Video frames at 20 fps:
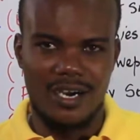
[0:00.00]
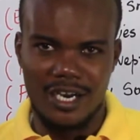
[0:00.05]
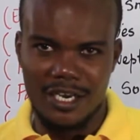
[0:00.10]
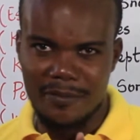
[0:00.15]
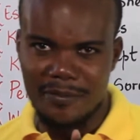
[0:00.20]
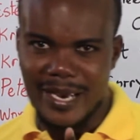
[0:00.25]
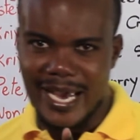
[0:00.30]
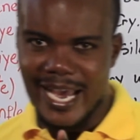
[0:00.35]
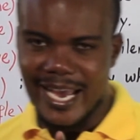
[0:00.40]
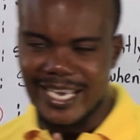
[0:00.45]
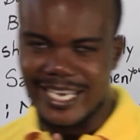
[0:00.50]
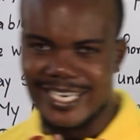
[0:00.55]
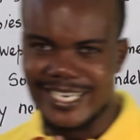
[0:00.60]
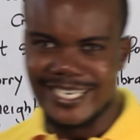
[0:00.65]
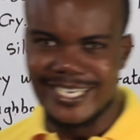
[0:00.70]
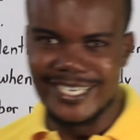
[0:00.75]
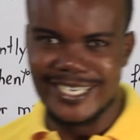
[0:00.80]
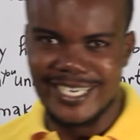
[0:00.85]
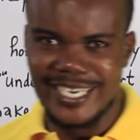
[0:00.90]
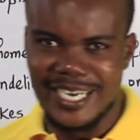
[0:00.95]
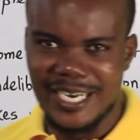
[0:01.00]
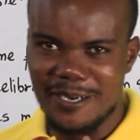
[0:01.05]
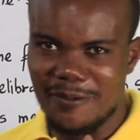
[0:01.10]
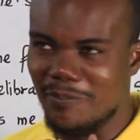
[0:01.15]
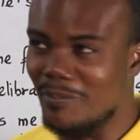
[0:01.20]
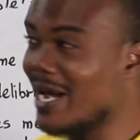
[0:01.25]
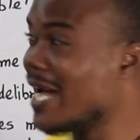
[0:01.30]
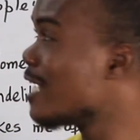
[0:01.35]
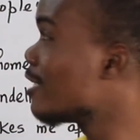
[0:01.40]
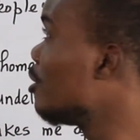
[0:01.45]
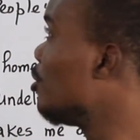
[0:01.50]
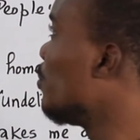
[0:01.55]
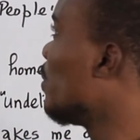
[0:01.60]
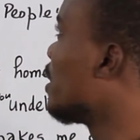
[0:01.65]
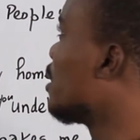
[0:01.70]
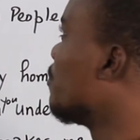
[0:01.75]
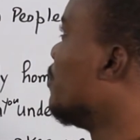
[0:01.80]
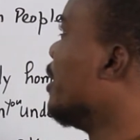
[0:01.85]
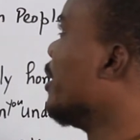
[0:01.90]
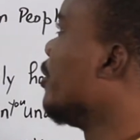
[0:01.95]
I'm back to
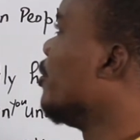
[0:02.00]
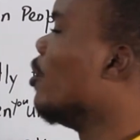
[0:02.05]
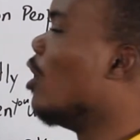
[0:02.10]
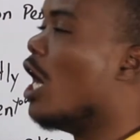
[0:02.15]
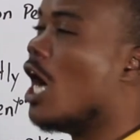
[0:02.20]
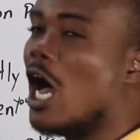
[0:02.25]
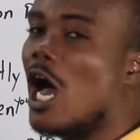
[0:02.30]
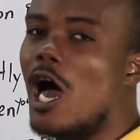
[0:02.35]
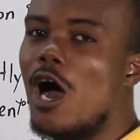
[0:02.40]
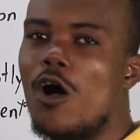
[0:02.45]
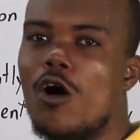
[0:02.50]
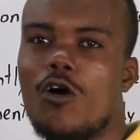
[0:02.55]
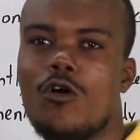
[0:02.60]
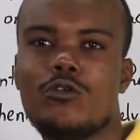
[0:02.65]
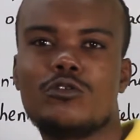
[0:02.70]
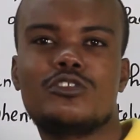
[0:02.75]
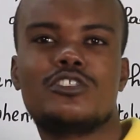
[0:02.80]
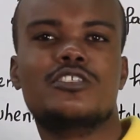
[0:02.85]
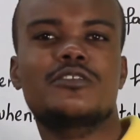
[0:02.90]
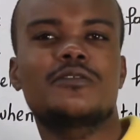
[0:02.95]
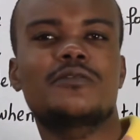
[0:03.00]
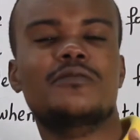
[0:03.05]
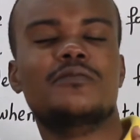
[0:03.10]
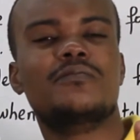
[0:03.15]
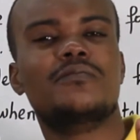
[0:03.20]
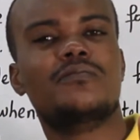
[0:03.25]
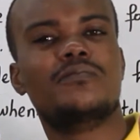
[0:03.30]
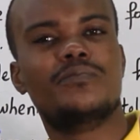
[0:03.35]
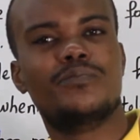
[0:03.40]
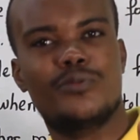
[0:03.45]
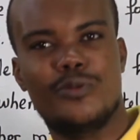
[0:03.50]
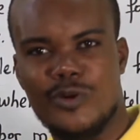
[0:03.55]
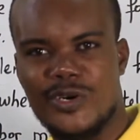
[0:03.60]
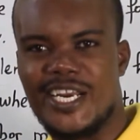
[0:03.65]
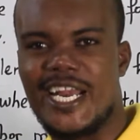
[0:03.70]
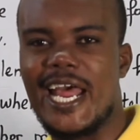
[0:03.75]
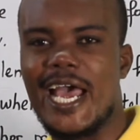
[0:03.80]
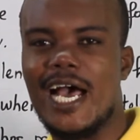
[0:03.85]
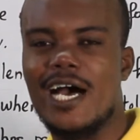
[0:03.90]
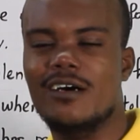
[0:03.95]
explain you how to
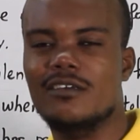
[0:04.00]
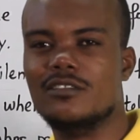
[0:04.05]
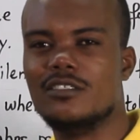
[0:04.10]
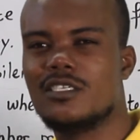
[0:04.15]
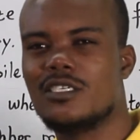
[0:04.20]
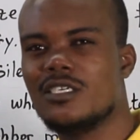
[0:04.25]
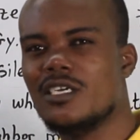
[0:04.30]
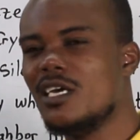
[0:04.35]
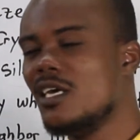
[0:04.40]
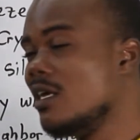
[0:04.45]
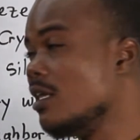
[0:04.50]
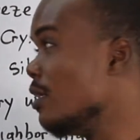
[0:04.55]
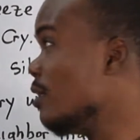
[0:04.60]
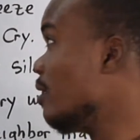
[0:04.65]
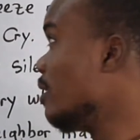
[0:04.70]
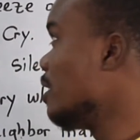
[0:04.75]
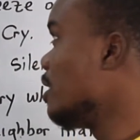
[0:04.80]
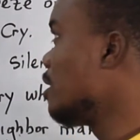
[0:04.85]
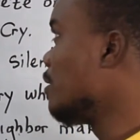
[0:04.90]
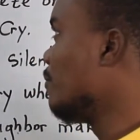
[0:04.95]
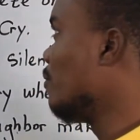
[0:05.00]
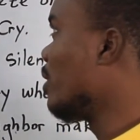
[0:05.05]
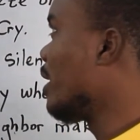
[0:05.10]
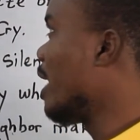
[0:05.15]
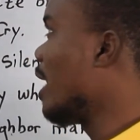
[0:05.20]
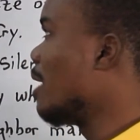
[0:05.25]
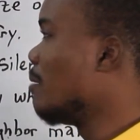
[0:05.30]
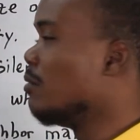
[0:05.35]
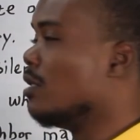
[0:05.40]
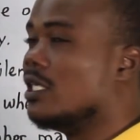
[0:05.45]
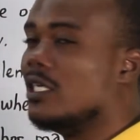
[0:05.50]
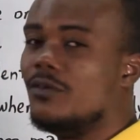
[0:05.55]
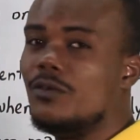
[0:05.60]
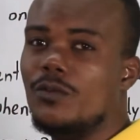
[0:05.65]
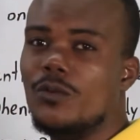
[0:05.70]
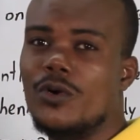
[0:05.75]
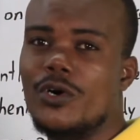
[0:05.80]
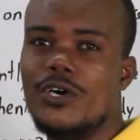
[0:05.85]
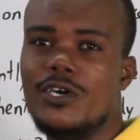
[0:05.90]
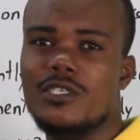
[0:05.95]
pronounce these vocabulary
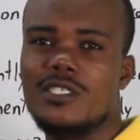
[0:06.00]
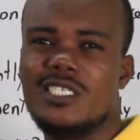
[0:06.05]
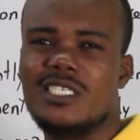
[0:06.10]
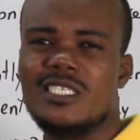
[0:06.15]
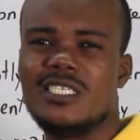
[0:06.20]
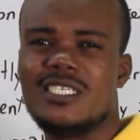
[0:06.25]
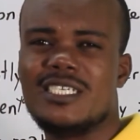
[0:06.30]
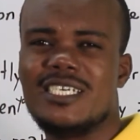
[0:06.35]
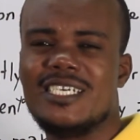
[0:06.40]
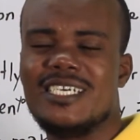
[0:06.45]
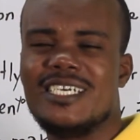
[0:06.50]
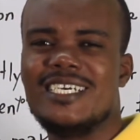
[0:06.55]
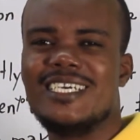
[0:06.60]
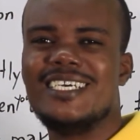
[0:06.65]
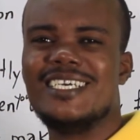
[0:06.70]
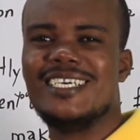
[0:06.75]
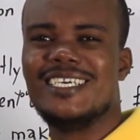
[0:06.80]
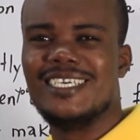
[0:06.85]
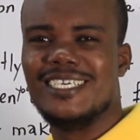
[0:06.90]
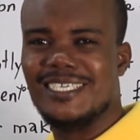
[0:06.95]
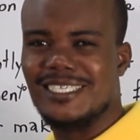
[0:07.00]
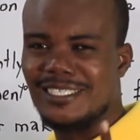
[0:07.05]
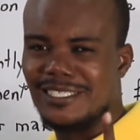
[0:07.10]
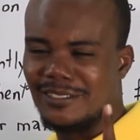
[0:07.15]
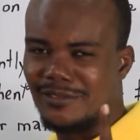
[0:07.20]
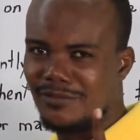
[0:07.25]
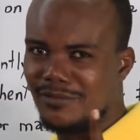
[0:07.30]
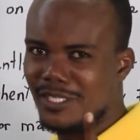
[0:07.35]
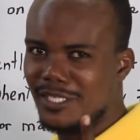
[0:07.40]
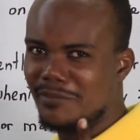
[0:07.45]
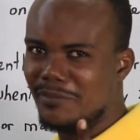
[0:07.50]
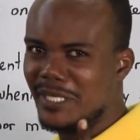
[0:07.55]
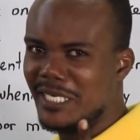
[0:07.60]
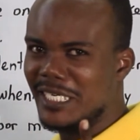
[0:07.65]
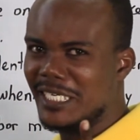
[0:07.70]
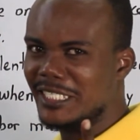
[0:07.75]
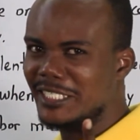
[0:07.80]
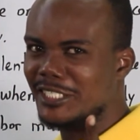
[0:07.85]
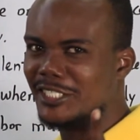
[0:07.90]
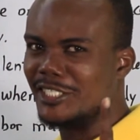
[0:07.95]
words with
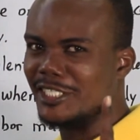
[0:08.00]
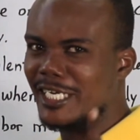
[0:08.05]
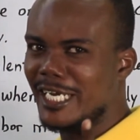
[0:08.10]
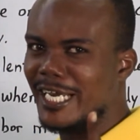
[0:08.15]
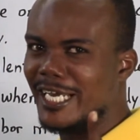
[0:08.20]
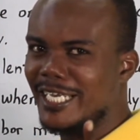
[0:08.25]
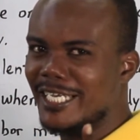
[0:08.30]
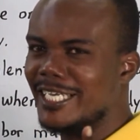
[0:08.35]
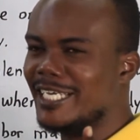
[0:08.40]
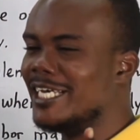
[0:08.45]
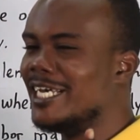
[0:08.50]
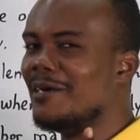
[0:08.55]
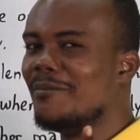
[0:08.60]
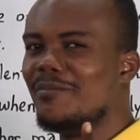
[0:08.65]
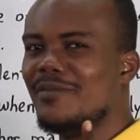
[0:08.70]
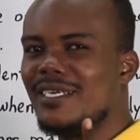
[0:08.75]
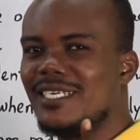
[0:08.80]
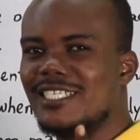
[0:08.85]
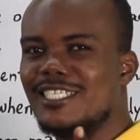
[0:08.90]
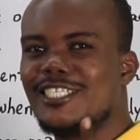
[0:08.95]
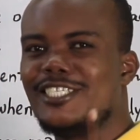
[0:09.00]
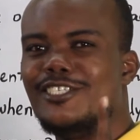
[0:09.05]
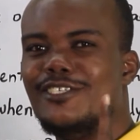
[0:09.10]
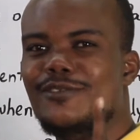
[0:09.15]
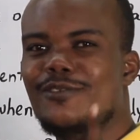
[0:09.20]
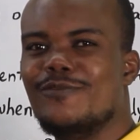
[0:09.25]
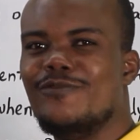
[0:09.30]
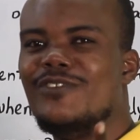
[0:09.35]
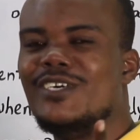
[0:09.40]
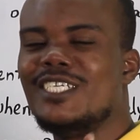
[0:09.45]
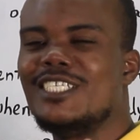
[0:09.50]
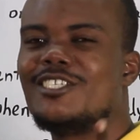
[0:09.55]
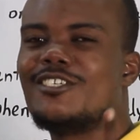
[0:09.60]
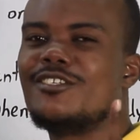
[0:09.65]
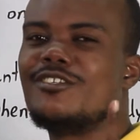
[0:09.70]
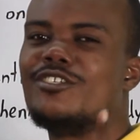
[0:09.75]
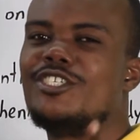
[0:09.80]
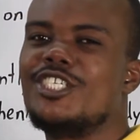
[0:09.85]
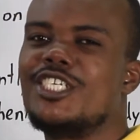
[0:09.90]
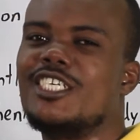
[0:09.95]
me today. Because you finished
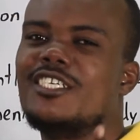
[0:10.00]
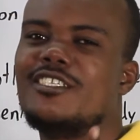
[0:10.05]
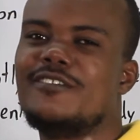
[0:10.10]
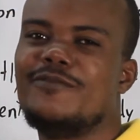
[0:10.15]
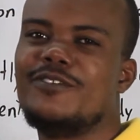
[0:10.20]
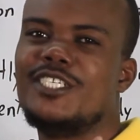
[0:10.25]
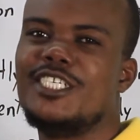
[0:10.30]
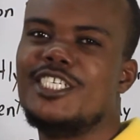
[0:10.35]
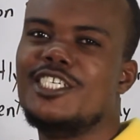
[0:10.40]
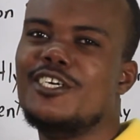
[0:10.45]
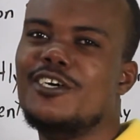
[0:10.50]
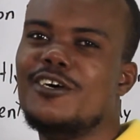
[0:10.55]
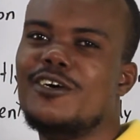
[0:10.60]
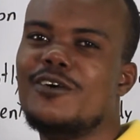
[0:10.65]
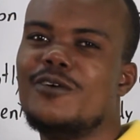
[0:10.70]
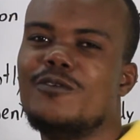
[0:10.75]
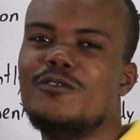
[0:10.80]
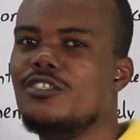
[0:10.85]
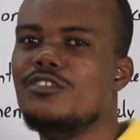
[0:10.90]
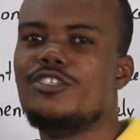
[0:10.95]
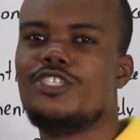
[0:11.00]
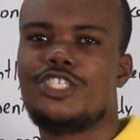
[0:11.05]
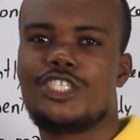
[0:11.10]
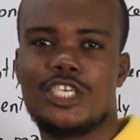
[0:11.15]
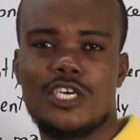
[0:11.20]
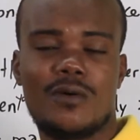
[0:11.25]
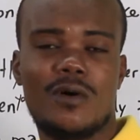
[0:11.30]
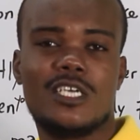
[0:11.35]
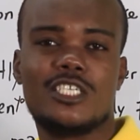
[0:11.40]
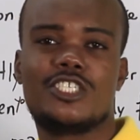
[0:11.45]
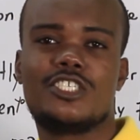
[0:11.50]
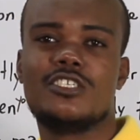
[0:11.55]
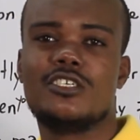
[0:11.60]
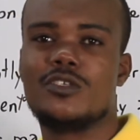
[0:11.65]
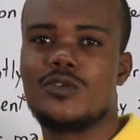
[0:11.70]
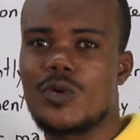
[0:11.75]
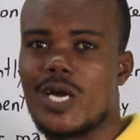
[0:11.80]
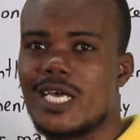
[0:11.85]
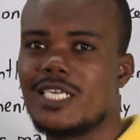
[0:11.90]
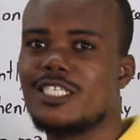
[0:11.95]
to share the video, you show us your
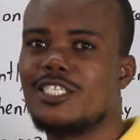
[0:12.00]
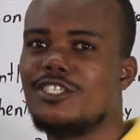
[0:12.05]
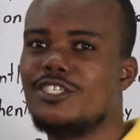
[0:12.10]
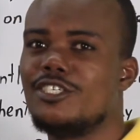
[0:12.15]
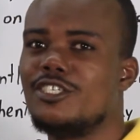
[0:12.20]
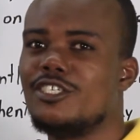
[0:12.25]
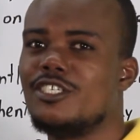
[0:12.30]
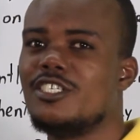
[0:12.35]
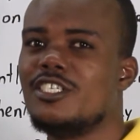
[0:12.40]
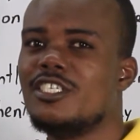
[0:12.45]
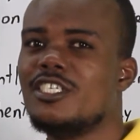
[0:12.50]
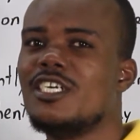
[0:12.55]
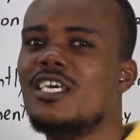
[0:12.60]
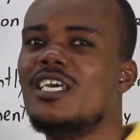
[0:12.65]
gratitude,